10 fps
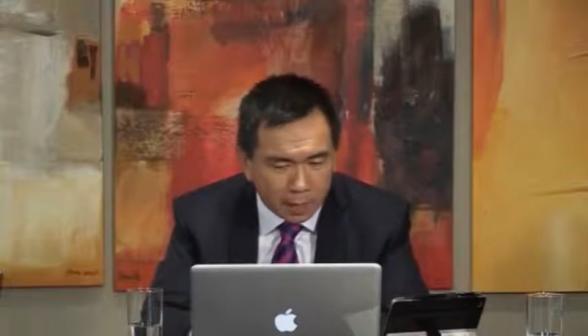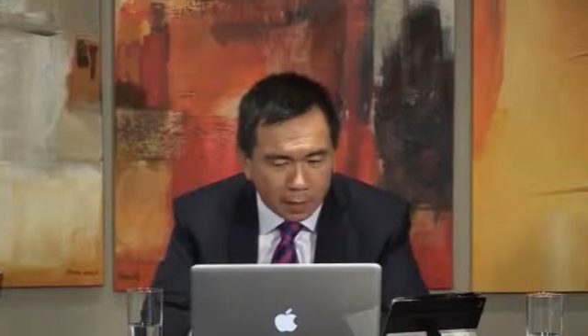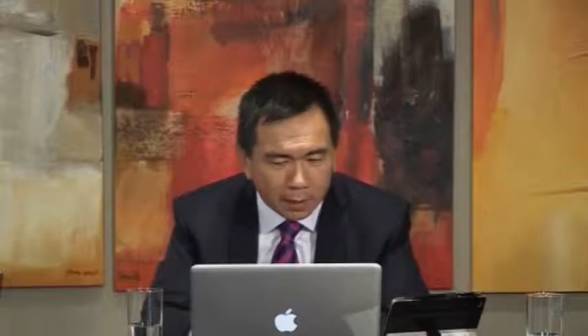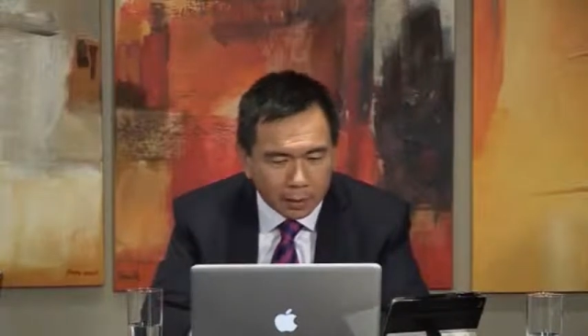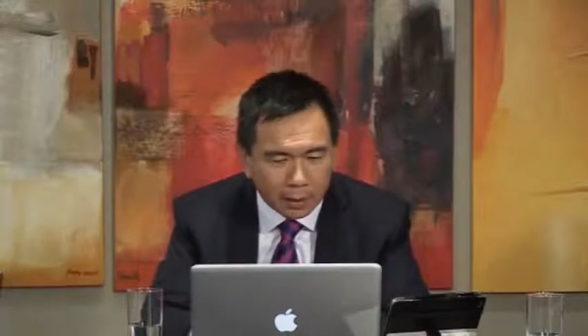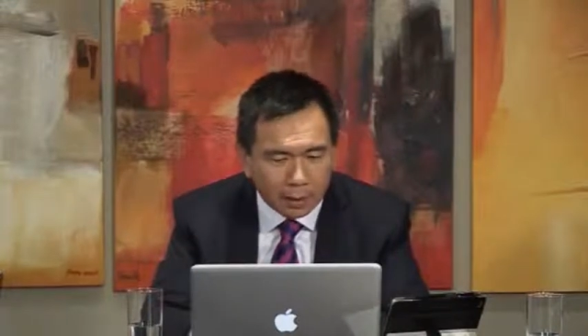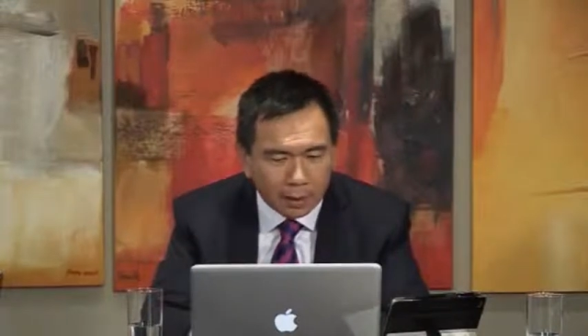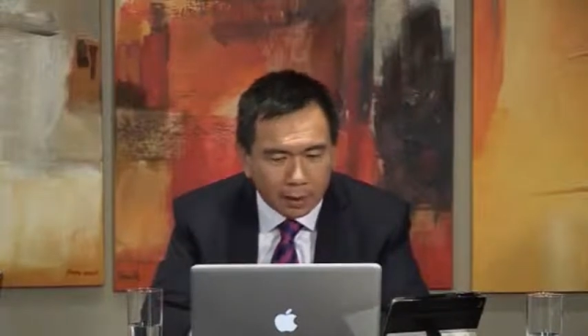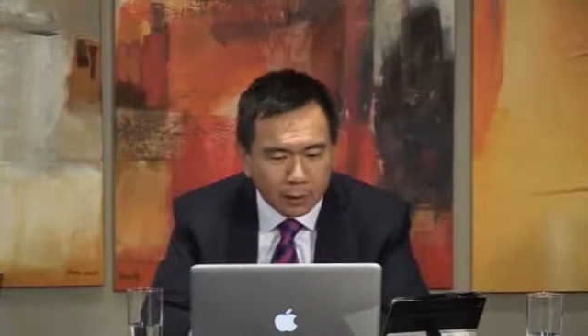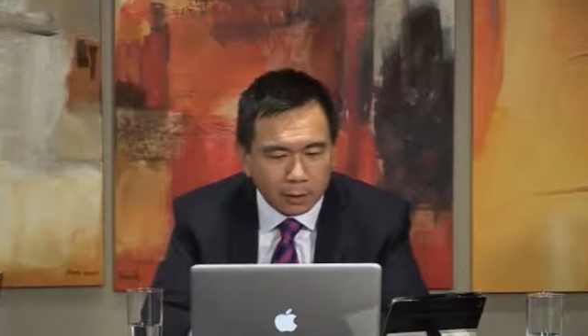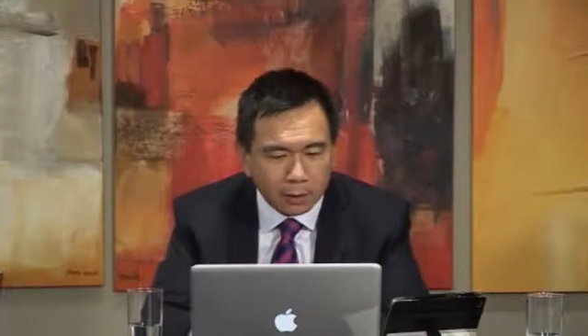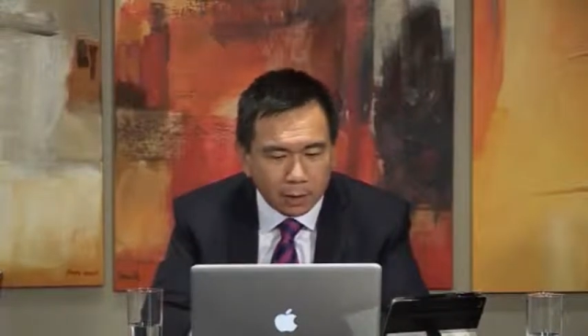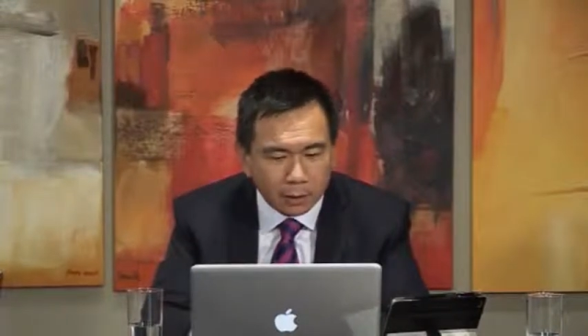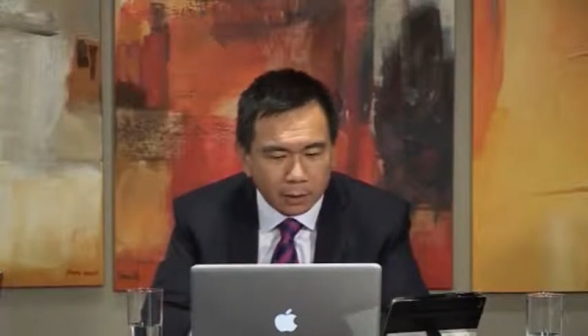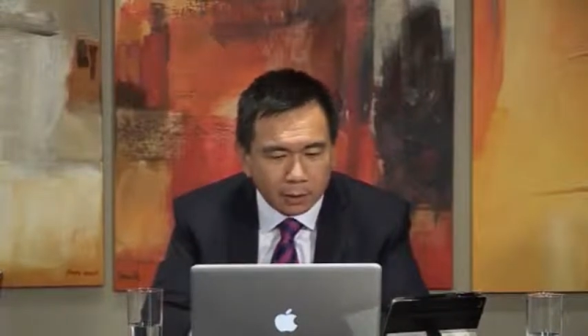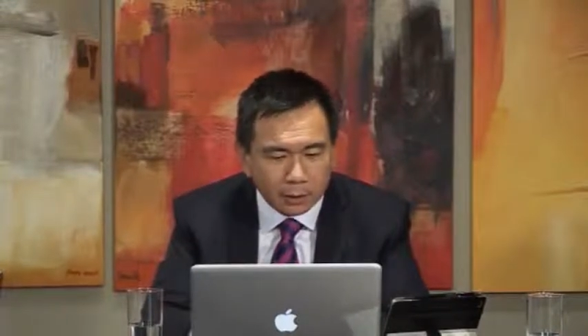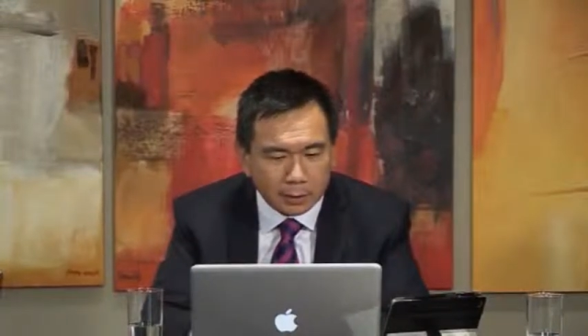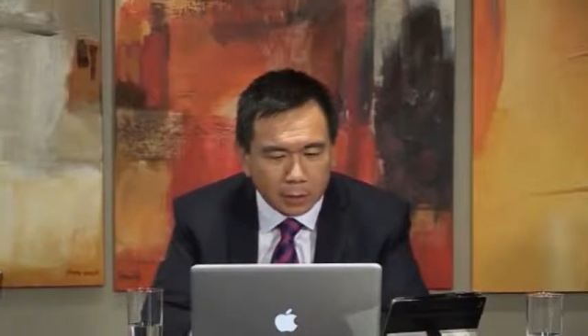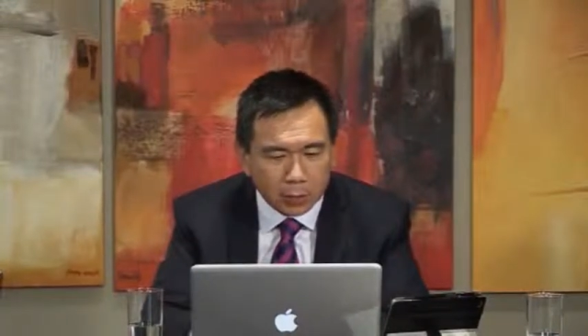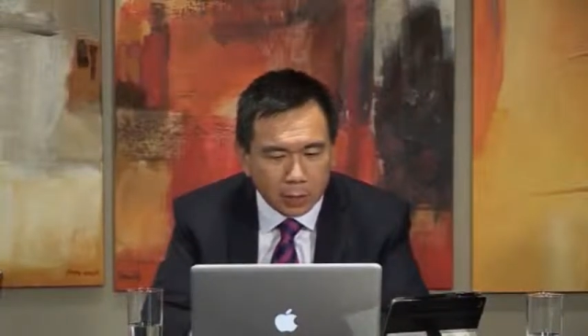are there other costs
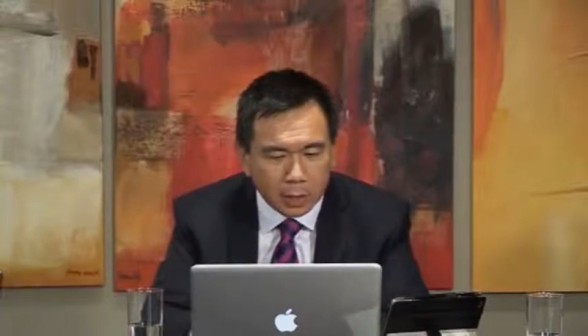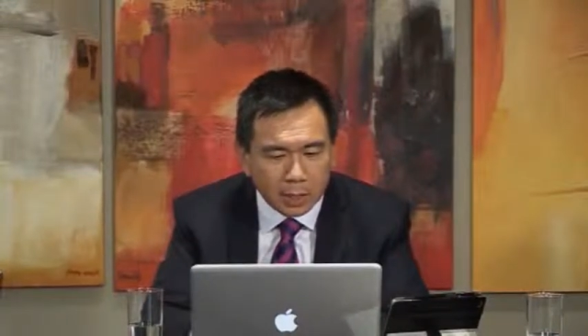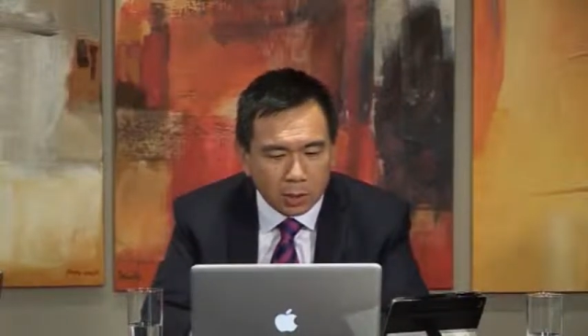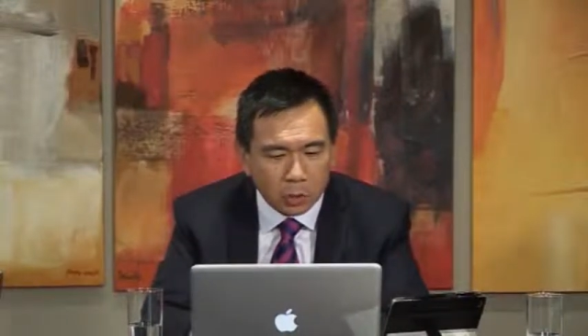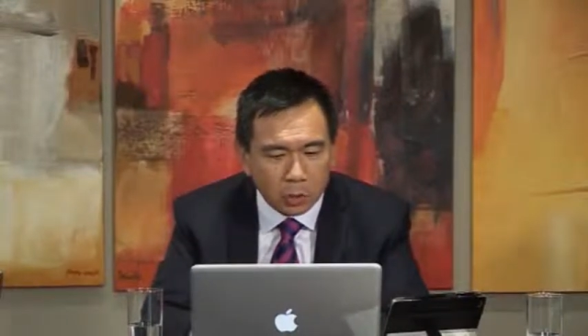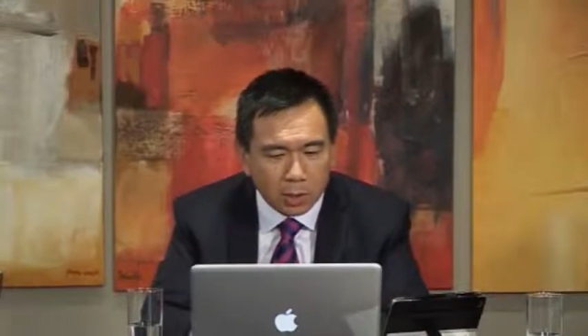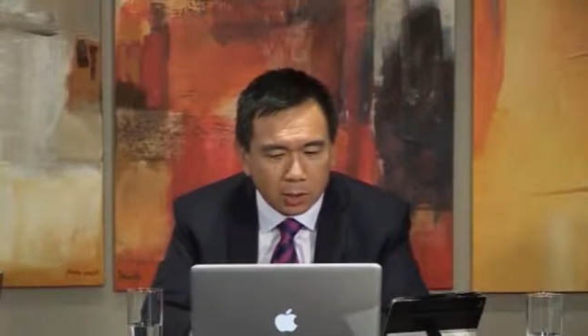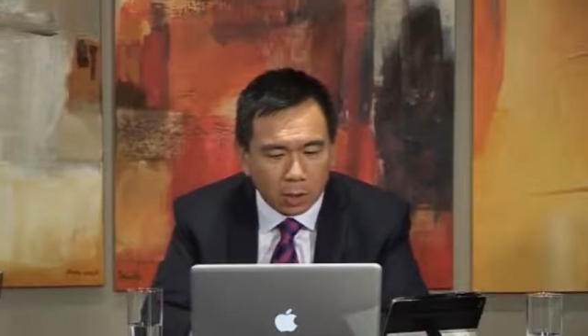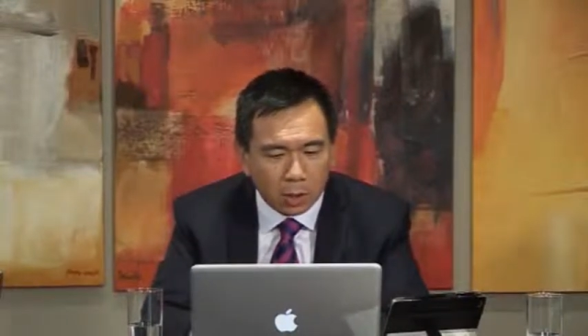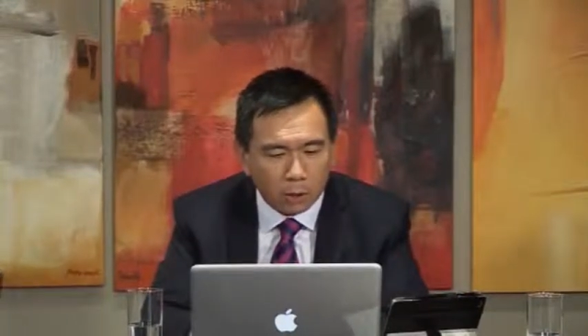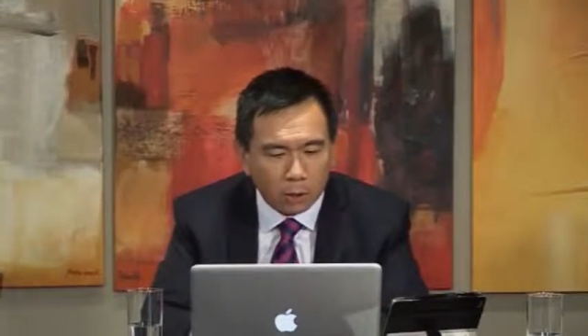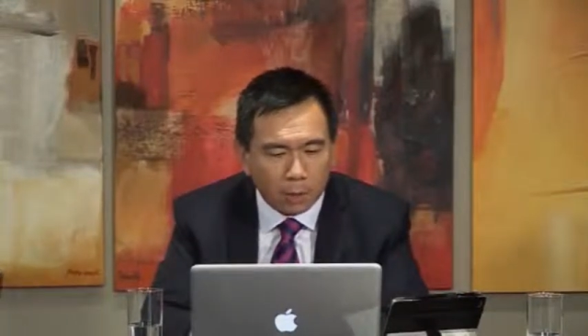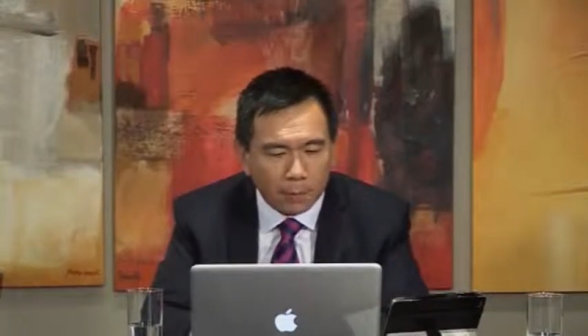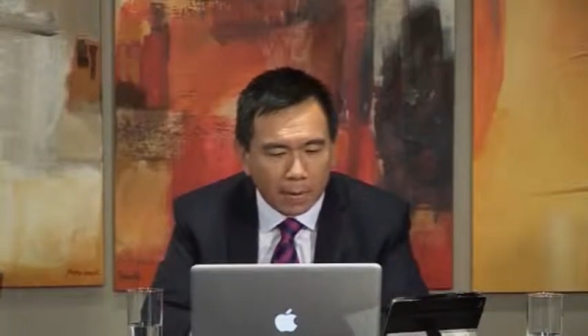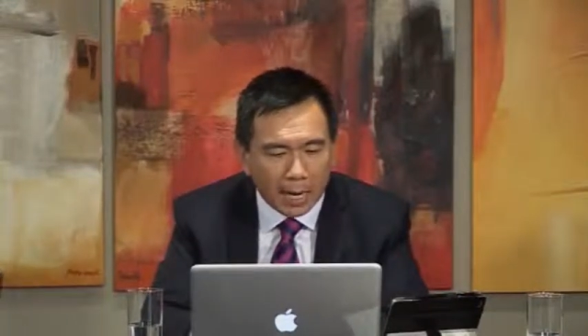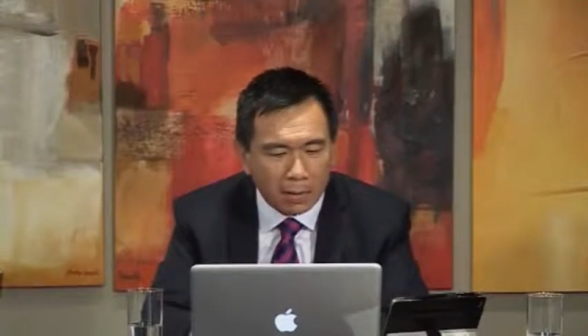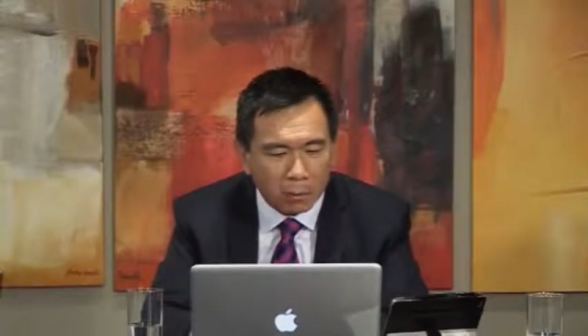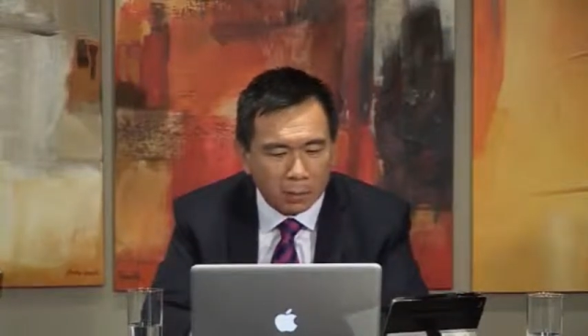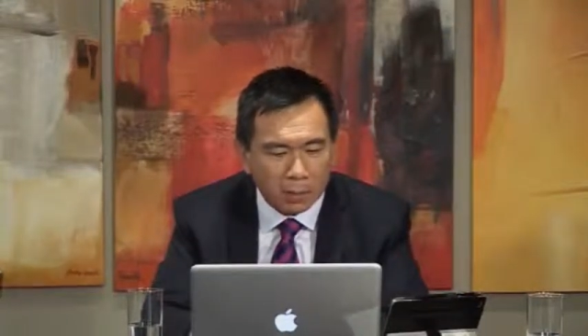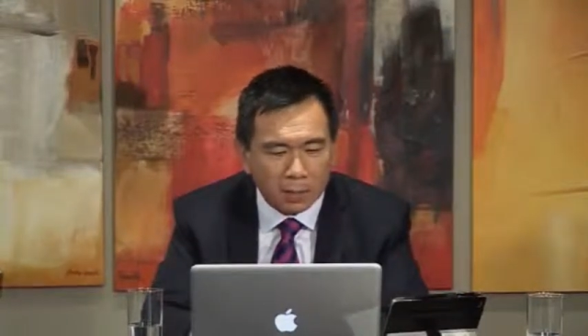that you need to incur to comply
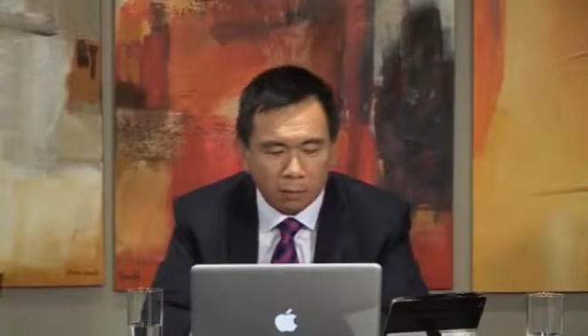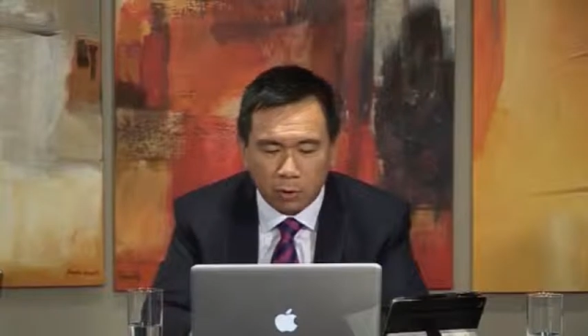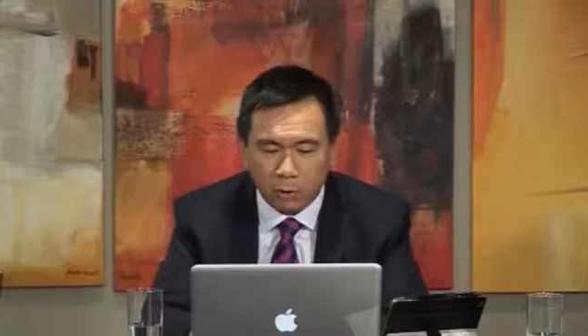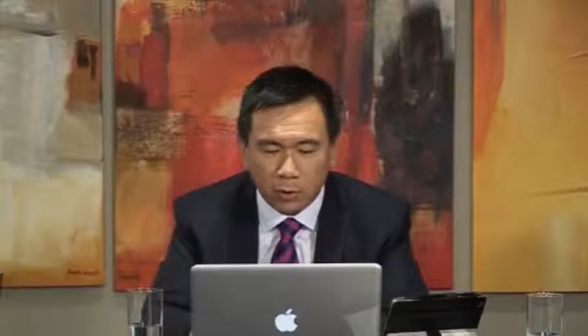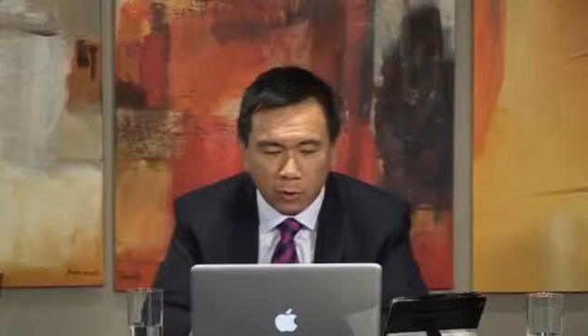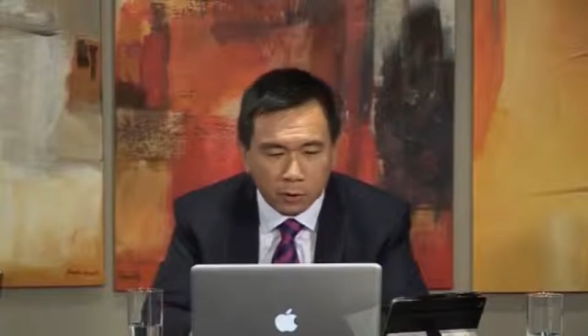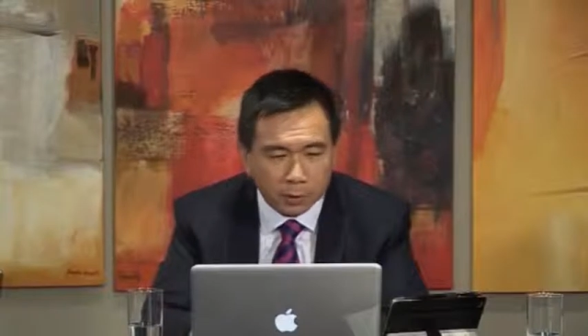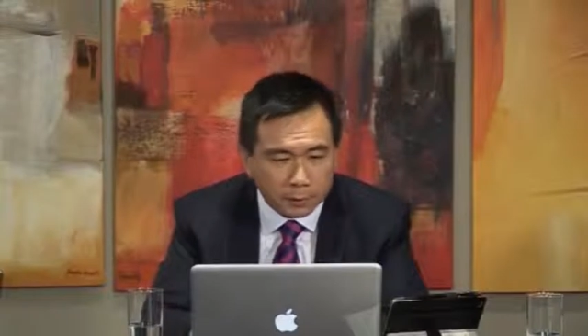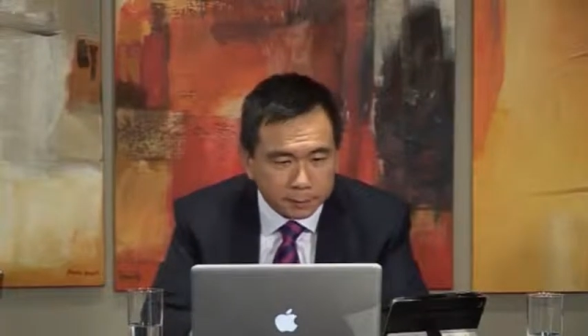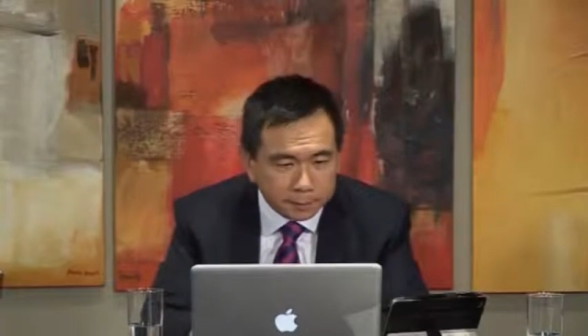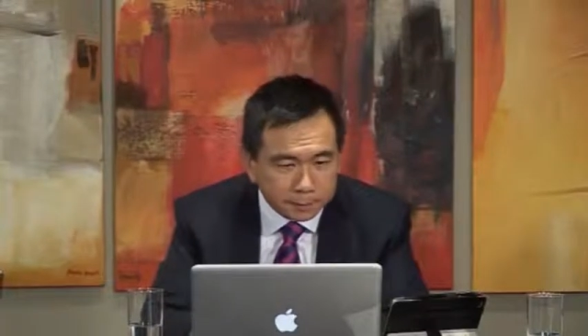with this provision?